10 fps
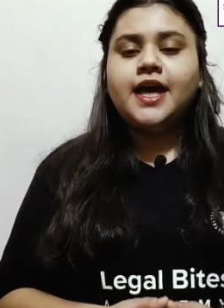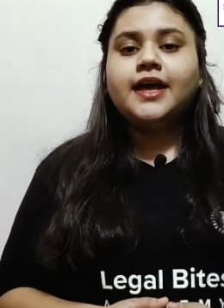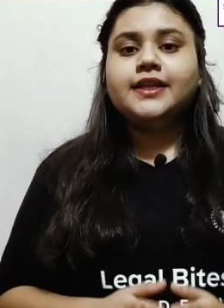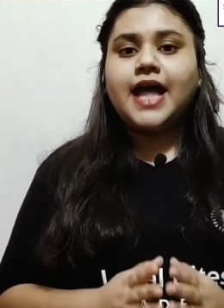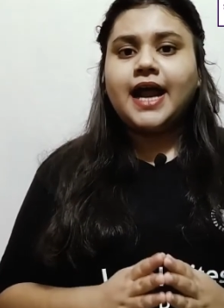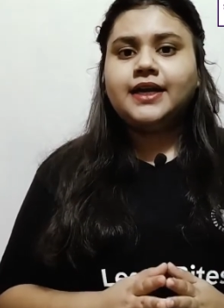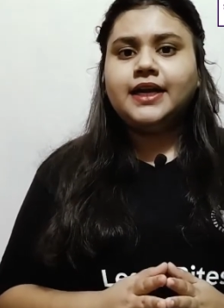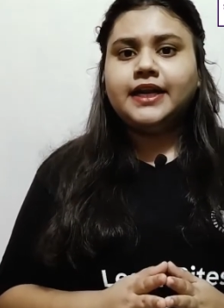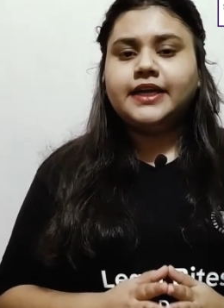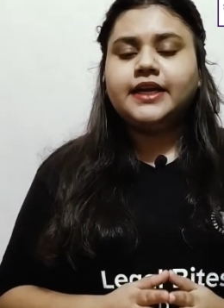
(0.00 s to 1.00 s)
That
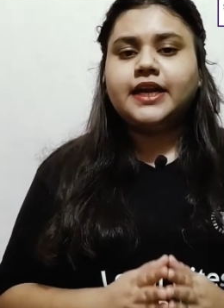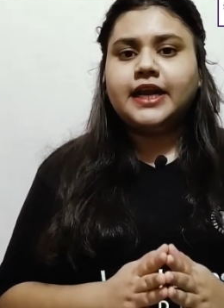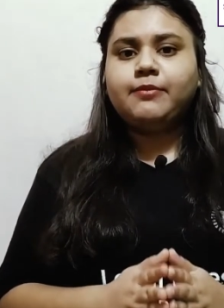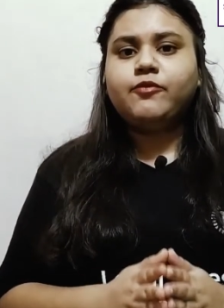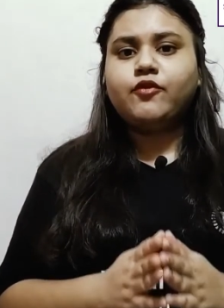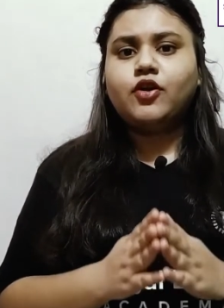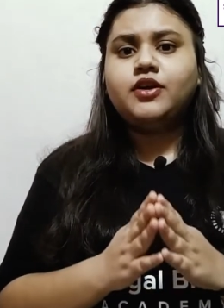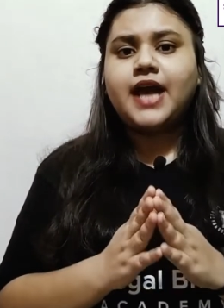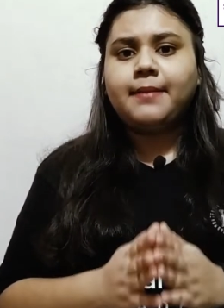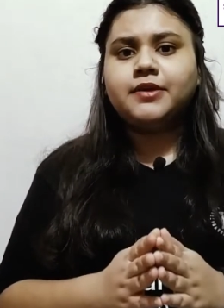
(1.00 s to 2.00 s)
lady claimed for
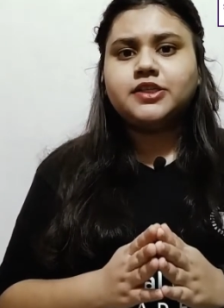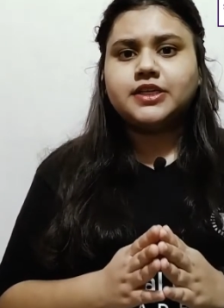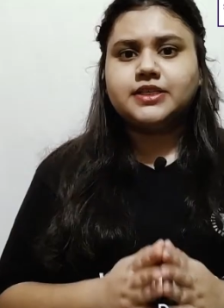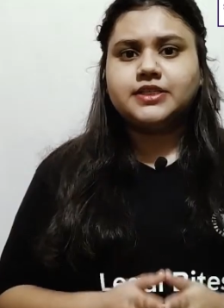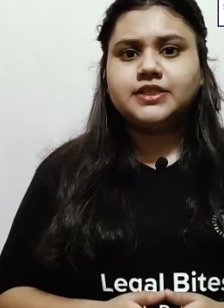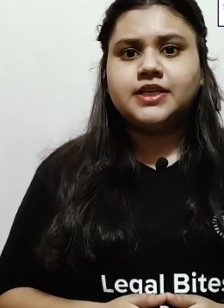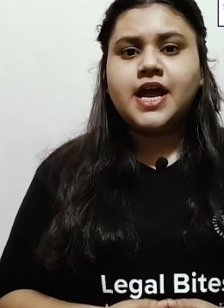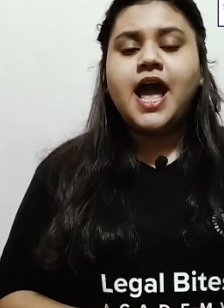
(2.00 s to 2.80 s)
damages.